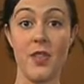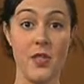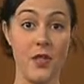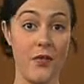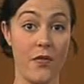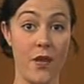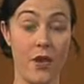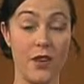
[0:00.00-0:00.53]
in the
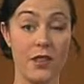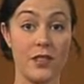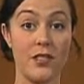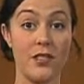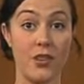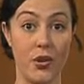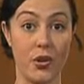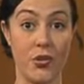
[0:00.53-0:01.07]

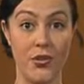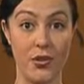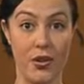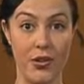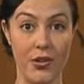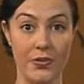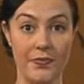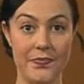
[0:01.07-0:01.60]
forest goes
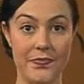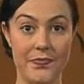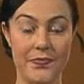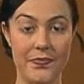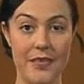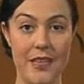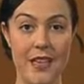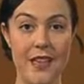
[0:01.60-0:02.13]
on.
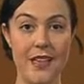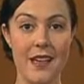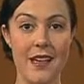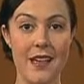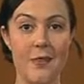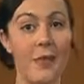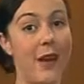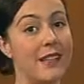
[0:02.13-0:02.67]

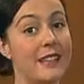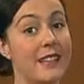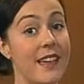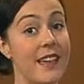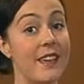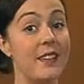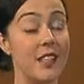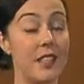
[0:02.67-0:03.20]
By
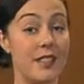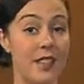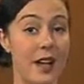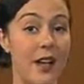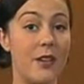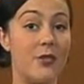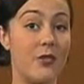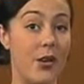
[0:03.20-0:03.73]
saying the
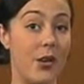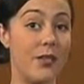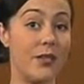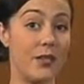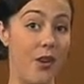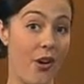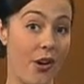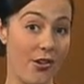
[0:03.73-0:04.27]
cycle
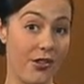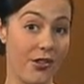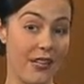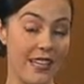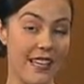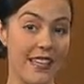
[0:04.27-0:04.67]
goes on,